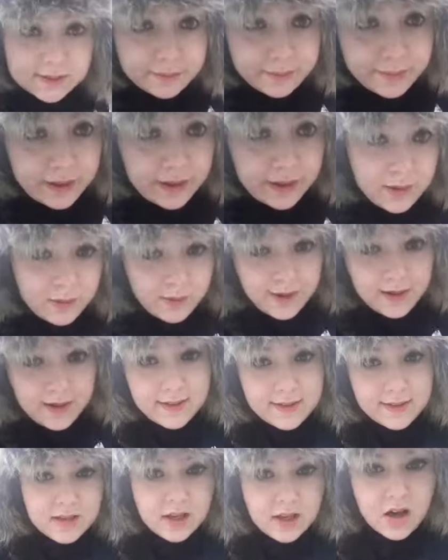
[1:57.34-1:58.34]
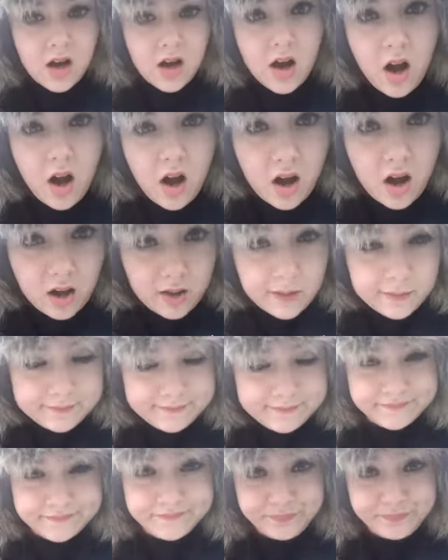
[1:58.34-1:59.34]
But anyways, um,
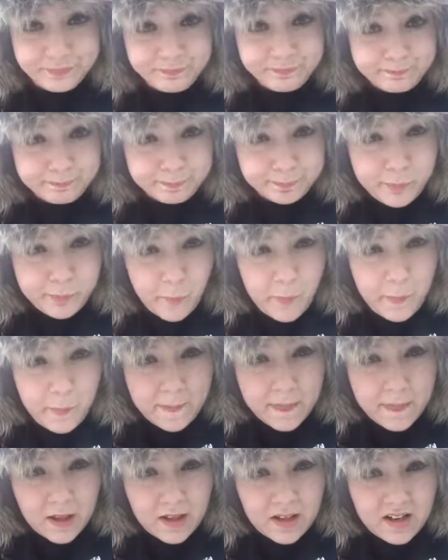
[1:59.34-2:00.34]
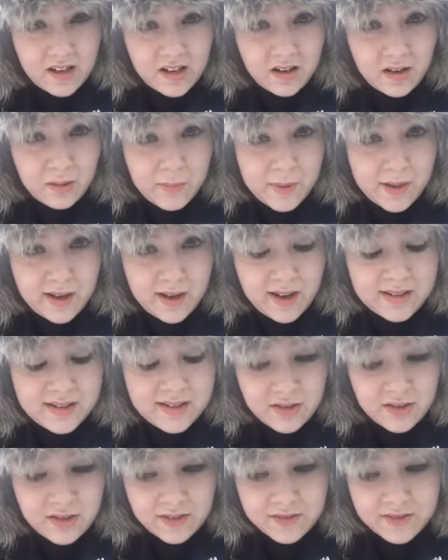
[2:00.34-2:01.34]
got my, I still
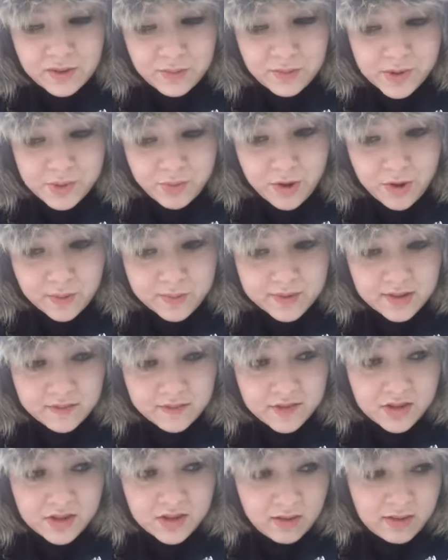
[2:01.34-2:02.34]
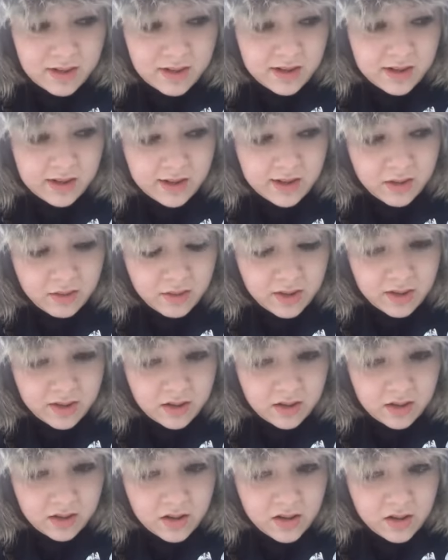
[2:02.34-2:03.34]
have so much prom stuff to do. I gotta go get
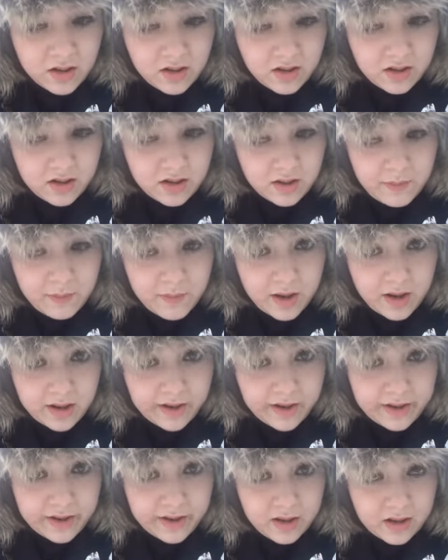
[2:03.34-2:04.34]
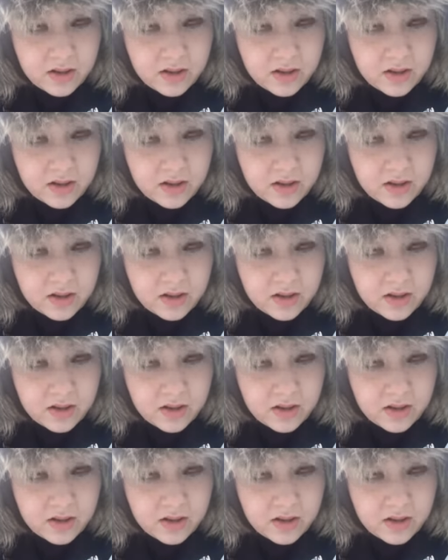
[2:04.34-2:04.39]
my